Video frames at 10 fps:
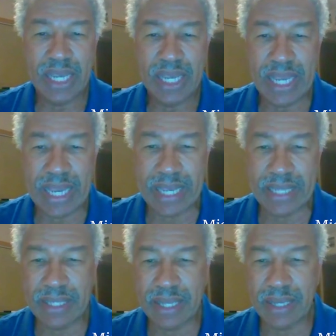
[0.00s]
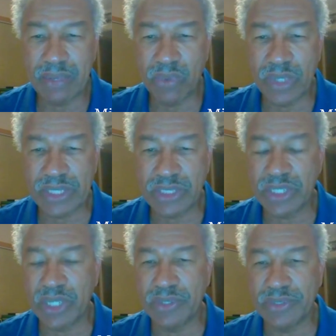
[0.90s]
And what it
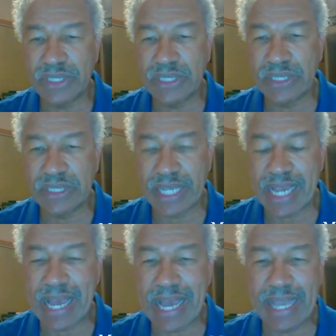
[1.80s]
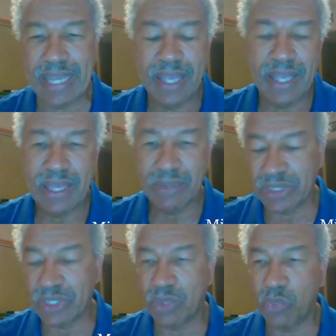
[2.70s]
shows is a guy, it
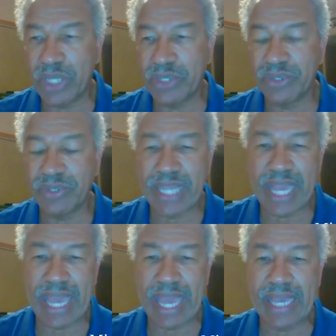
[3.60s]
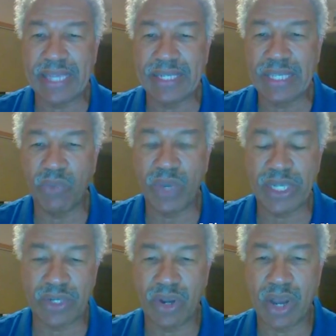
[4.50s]
was on a winter day, and he went
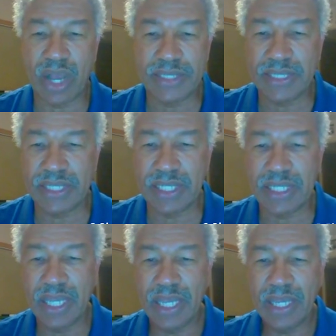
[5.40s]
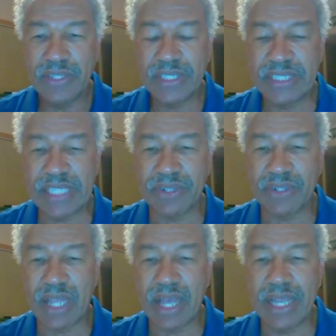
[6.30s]
across the center
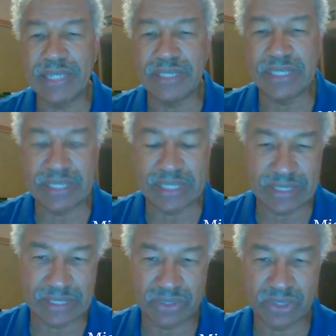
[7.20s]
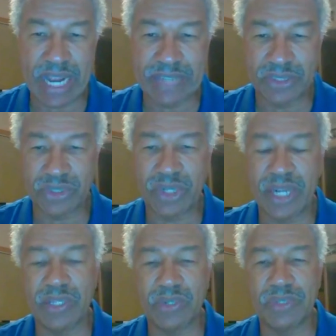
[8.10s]
line just as a tractor
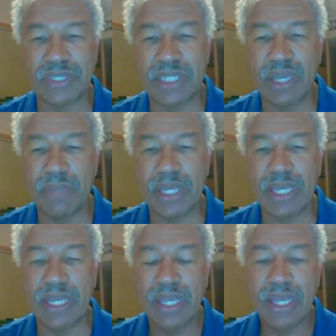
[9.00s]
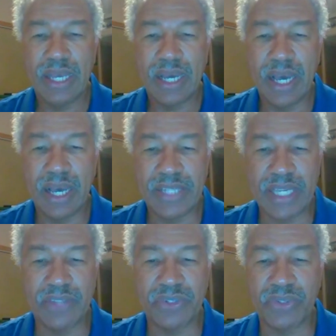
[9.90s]
trailer was coming the
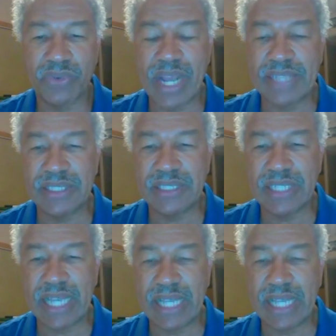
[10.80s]
other direction.